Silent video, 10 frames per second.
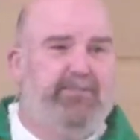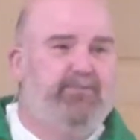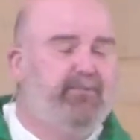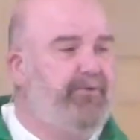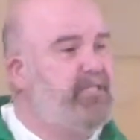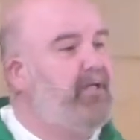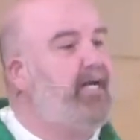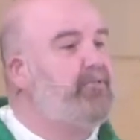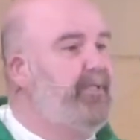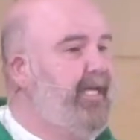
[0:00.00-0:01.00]
Well, there's
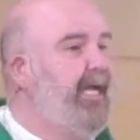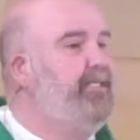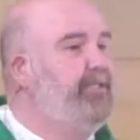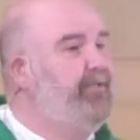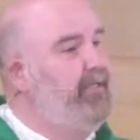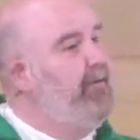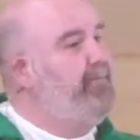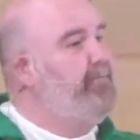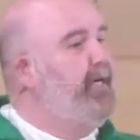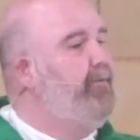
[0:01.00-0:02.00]
lots we can do, but
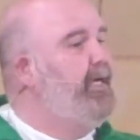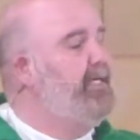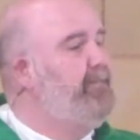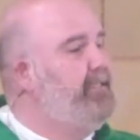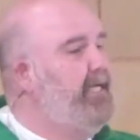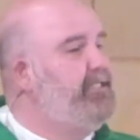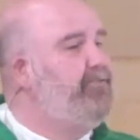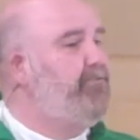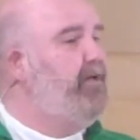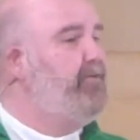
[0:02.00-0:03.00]
my recommendation
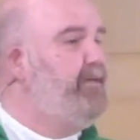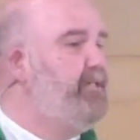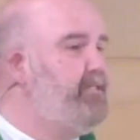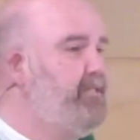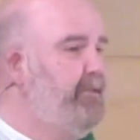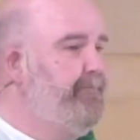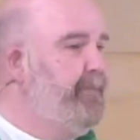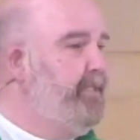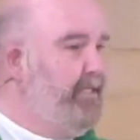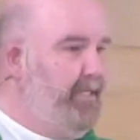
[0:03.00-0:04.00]
for all of us
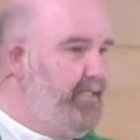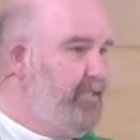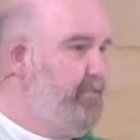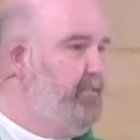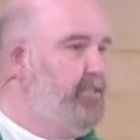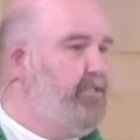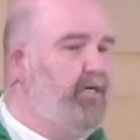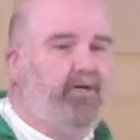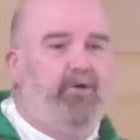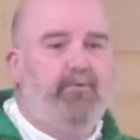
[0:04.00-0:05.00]
is start at home.